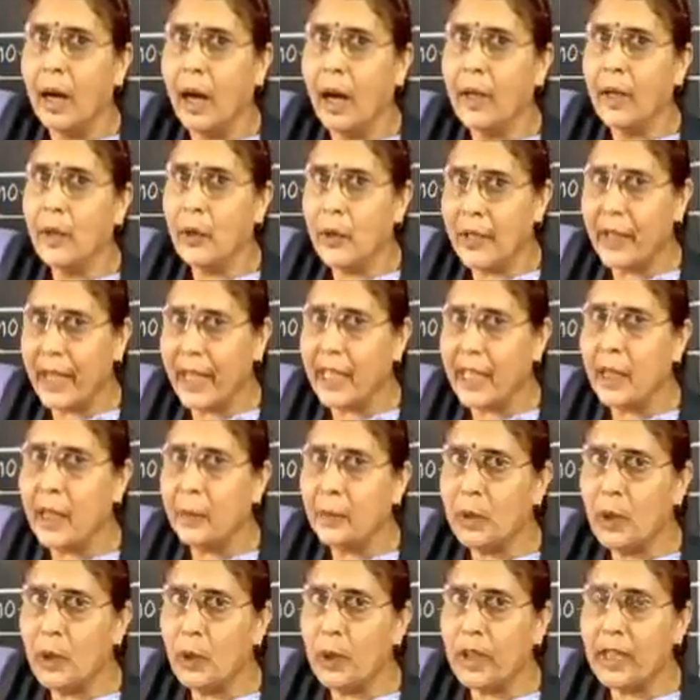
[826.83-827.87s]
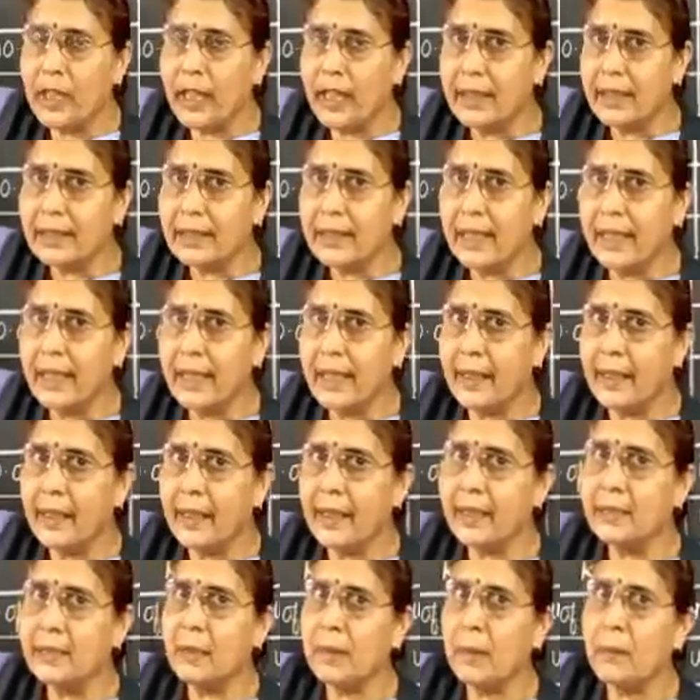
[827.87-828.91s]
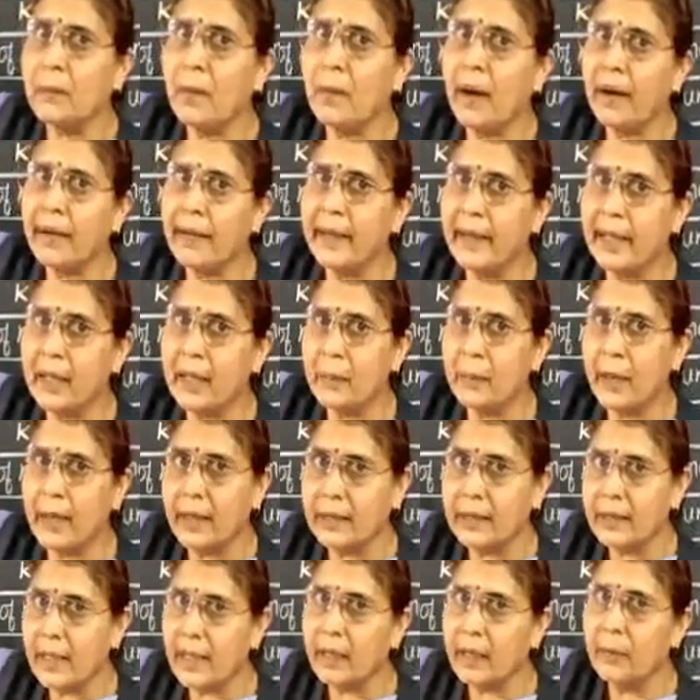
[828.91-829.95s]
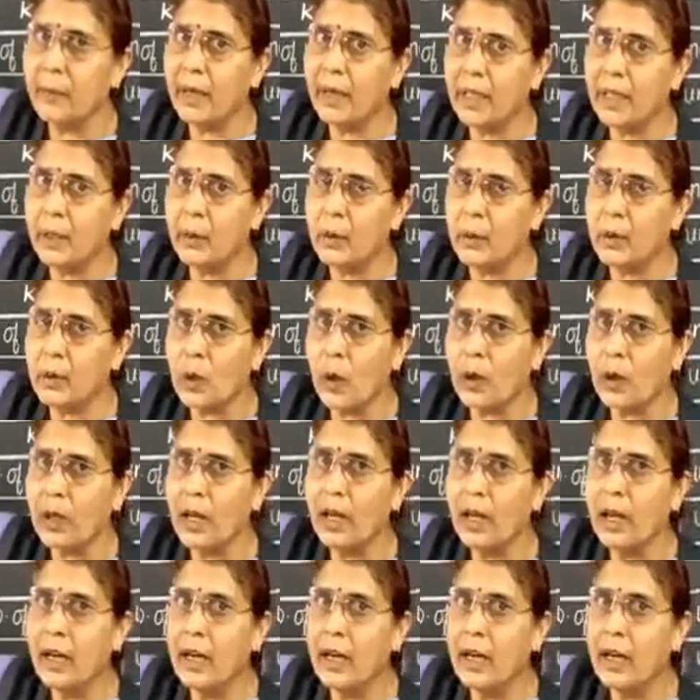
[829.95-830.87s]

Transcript: A uranium nucleus is bombarded by a thermal neutron.